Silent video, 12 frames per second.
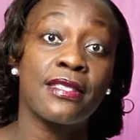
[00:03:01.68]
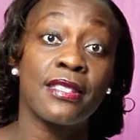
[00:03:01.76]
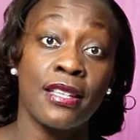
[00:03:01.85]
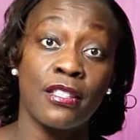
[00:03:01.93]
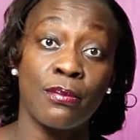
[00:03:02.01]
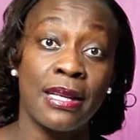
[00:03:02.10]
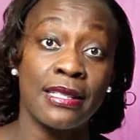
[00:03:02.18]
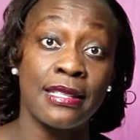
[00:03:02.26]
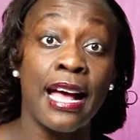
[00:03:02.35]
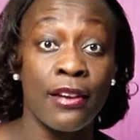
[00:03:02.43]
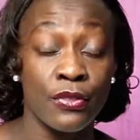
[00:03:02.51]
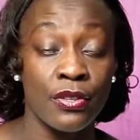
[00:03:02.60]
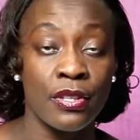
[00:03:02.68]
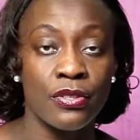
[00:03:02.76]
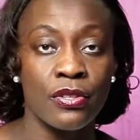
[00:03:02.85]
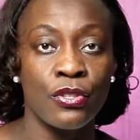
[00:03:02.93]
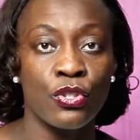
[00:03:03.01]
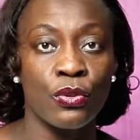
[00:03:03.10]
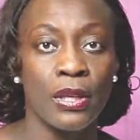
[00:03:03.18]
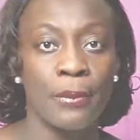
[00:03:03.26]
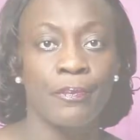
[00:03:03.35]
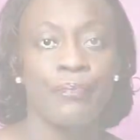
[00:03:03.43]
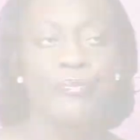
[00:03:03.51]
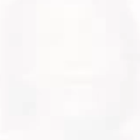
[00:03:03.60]
6 months after the surgery.
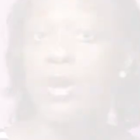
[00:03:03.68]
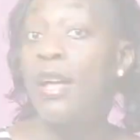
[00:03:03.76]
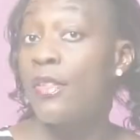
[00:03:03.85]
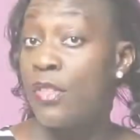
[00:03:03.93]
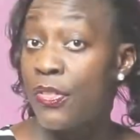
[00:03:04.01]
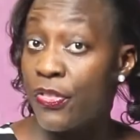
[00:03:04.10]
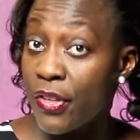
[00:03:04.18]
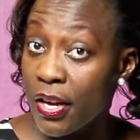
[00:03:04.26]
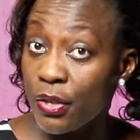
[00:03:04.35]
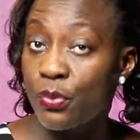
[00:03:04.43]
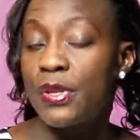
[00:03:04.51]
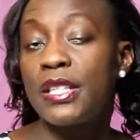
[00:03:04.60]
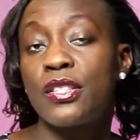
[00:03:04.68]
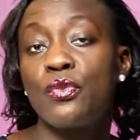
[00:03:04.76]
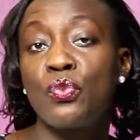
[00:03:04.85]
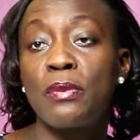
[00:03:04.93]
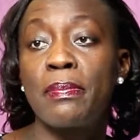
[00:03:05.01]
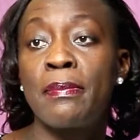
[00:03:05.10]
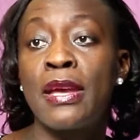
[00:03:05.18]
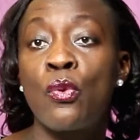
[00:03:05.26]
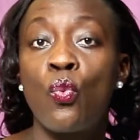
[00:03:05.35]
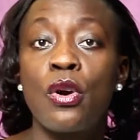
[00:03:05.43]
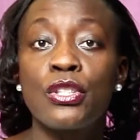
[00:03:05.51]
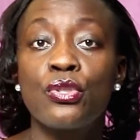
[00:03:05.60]
The third reason we may
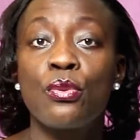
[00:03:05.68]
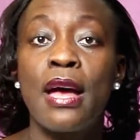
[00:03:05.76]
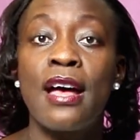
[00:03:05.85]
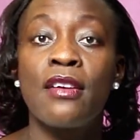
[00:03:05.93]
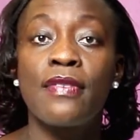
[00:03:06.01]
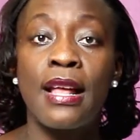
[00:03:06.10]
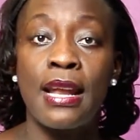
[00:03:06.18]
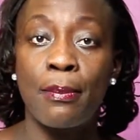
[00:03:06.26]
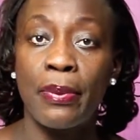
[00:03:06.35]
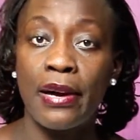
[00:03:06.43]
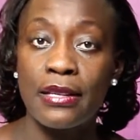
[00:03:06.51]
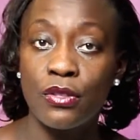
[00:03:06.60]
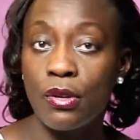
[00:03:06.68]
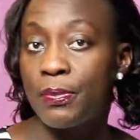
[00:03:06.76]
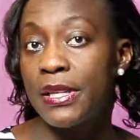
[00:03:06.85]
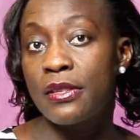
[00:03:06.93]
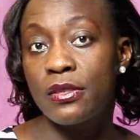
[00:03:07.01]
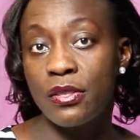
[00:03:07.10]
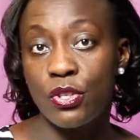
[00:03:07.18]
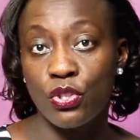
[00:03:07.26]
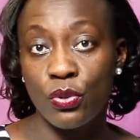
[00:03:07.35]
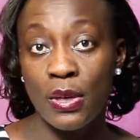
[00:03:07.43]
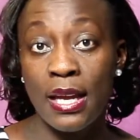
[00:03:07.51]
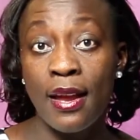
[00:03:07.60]
want to have a laparoscopic
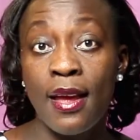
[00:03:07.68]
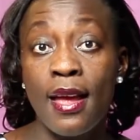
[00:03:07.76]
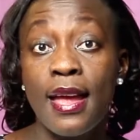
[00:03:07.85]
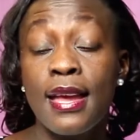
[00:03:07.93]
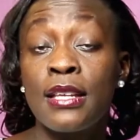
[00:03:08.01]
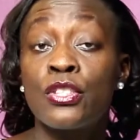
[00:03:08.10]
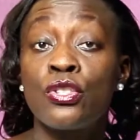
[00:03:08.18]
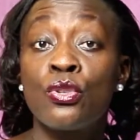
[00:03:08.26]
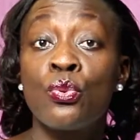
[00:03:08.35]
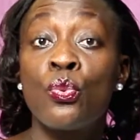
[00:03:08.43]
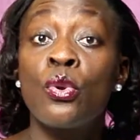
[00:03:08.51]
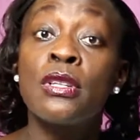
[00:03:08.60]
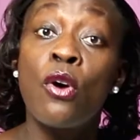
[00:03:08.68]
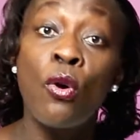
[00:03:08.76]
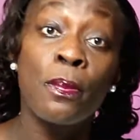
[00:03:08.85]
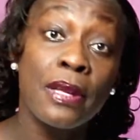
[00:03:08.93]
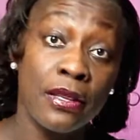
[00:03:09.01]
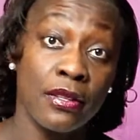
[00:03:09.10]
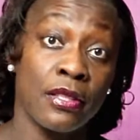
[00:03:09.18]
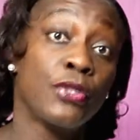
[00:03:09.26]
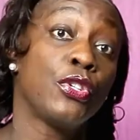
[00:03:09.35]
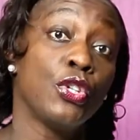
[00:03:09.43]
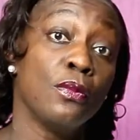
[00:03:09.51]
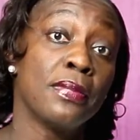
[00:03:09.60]
surgery is to open the
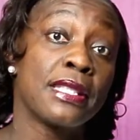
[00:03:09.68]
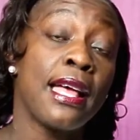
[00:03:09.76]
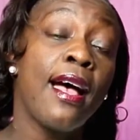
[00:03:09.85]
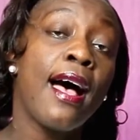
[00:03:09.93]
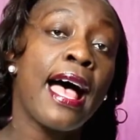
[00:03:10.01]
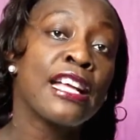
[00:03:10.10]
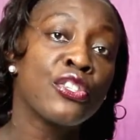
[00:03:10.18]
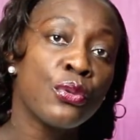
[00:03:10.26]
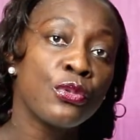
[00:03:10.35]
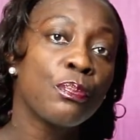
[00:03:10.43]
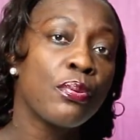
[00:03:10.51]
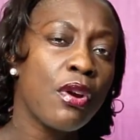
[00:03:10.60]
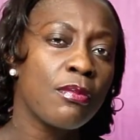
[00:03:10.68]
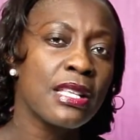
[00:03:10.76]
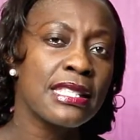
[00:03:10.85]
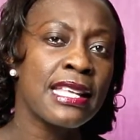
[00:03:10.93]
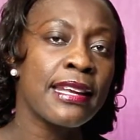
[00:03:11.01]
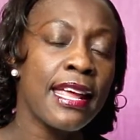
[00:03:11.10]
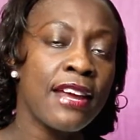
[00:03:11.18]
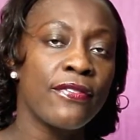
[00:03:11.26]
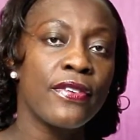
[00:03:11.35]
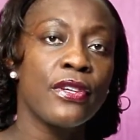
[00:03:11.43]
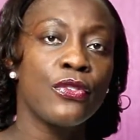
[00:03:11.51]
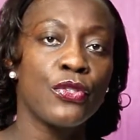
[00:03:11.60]
tubes. I don't promise that
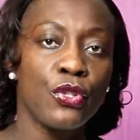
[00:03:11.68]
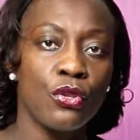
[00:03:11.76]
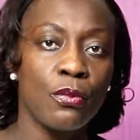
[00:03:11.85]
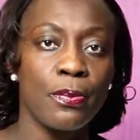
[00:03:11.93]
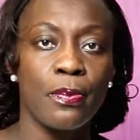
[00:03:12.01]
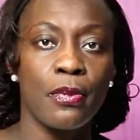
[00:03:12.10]
every tube